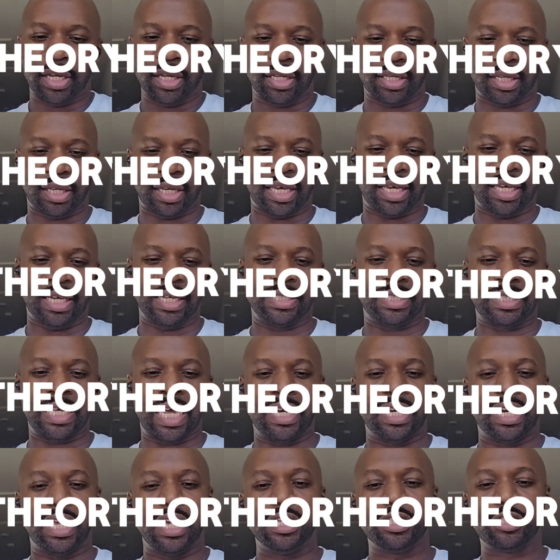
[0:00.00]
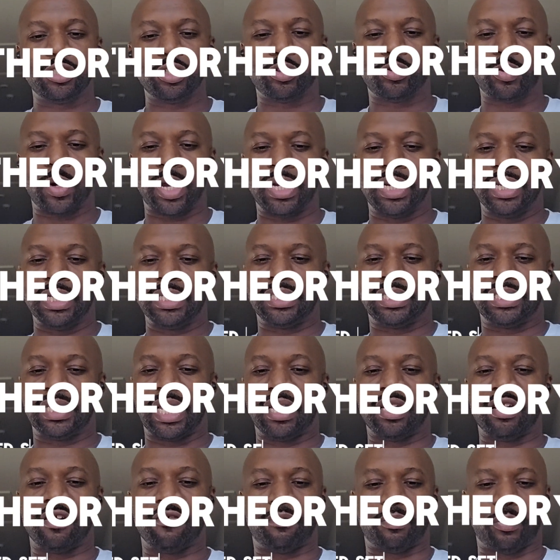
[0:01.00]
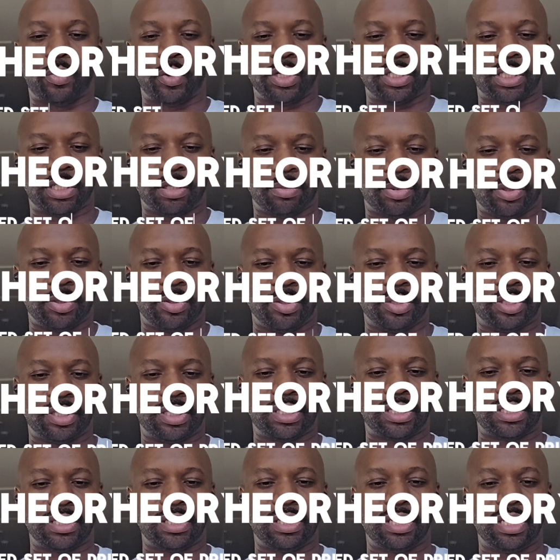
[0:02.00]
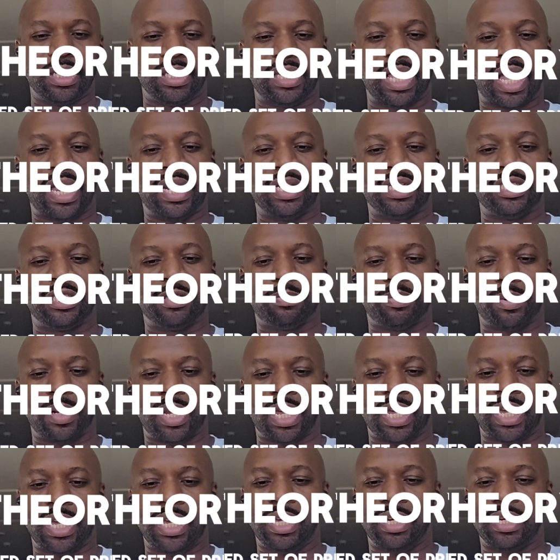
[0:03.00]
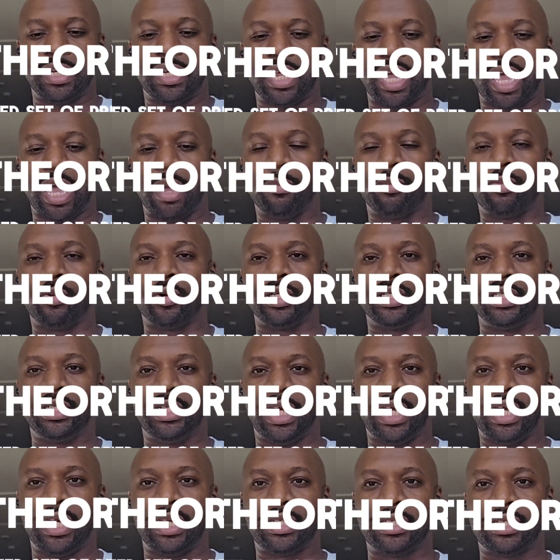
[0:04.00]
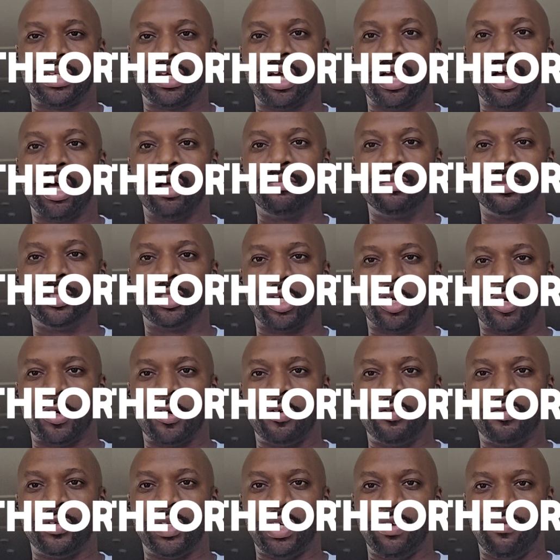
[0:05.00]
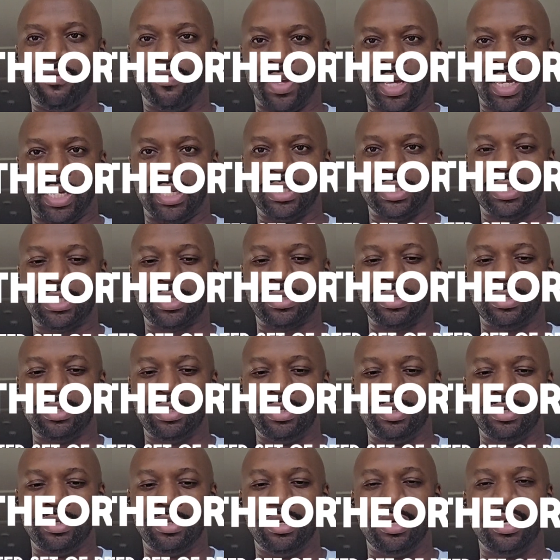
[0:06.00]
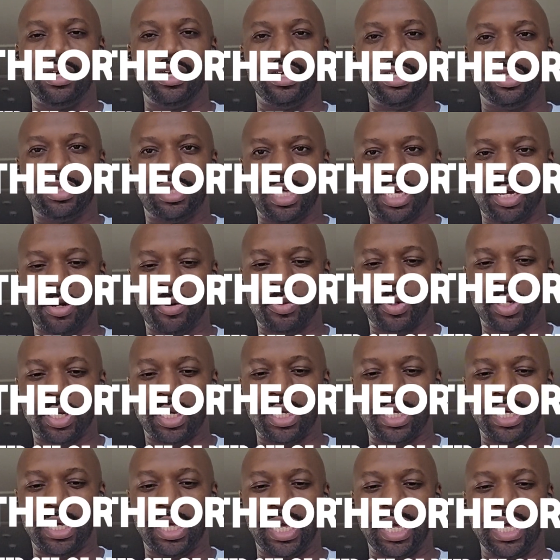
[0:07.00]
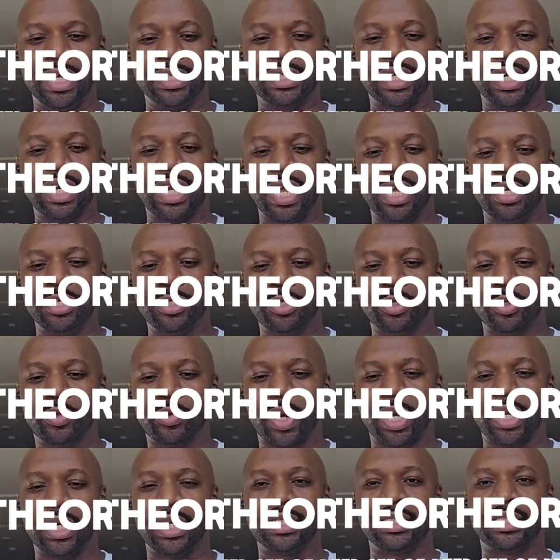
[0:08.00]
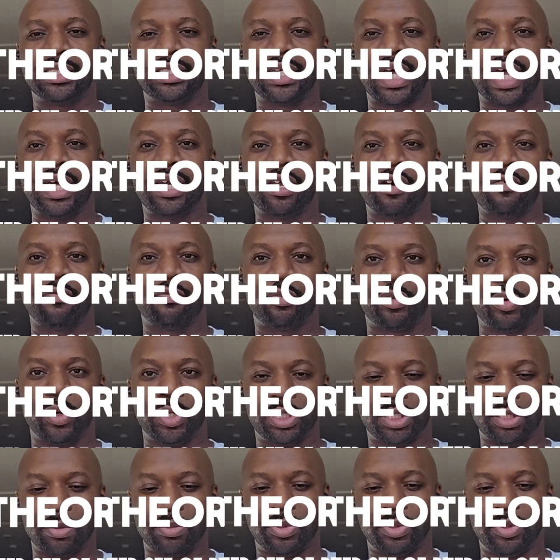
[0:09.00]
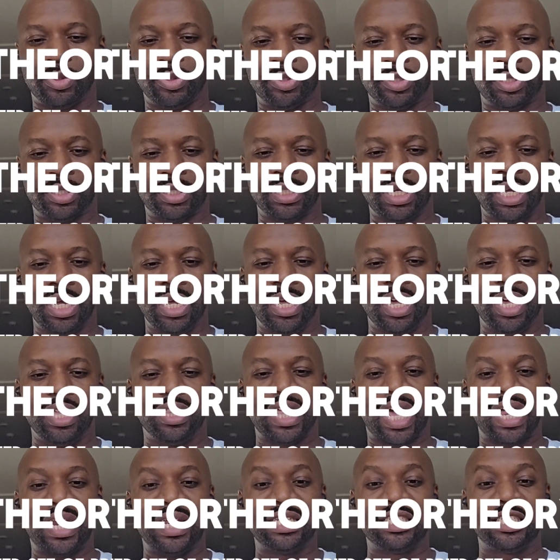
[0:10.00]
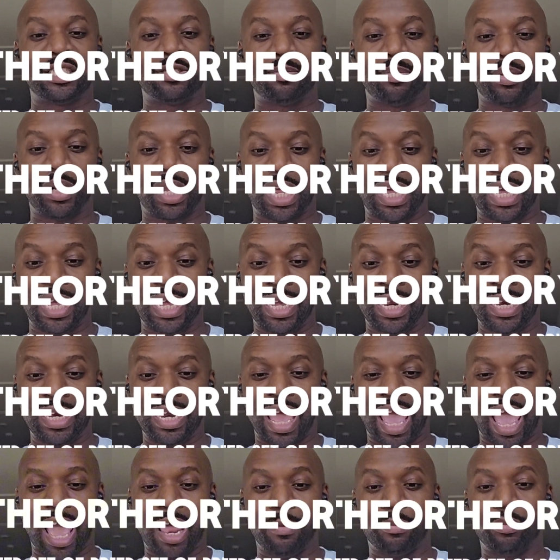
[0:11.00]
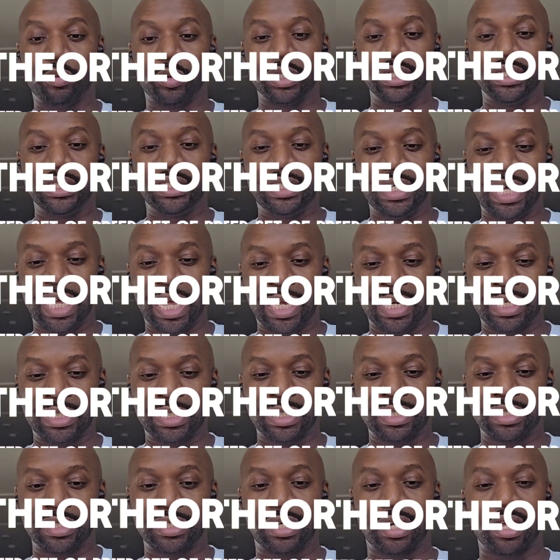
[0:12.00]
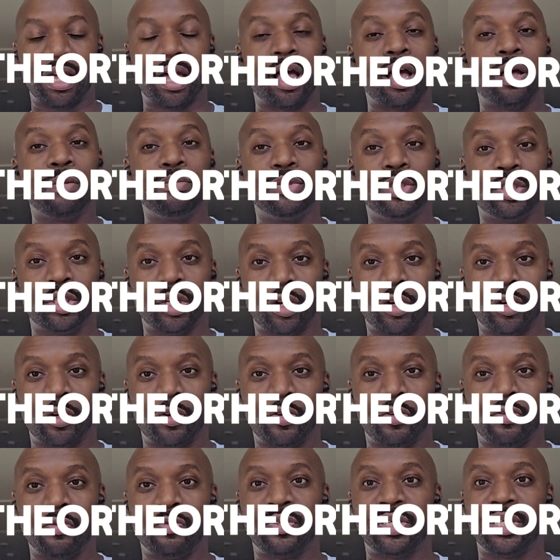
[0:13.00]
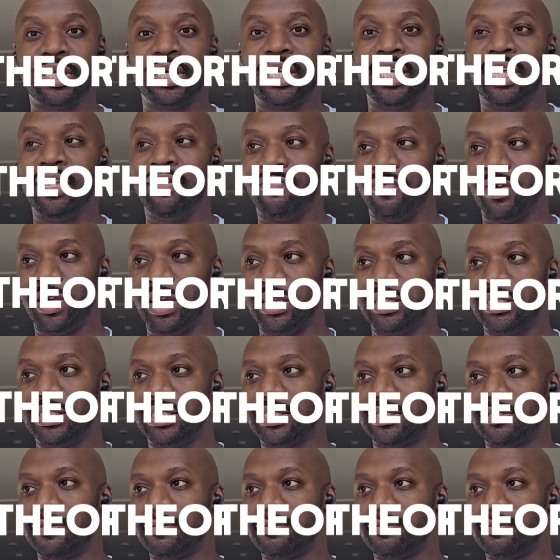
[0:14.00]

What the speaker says: is an integrated set of principles that explain and predict observed events. Theory is an integrated set of principles that explain and predict observed events.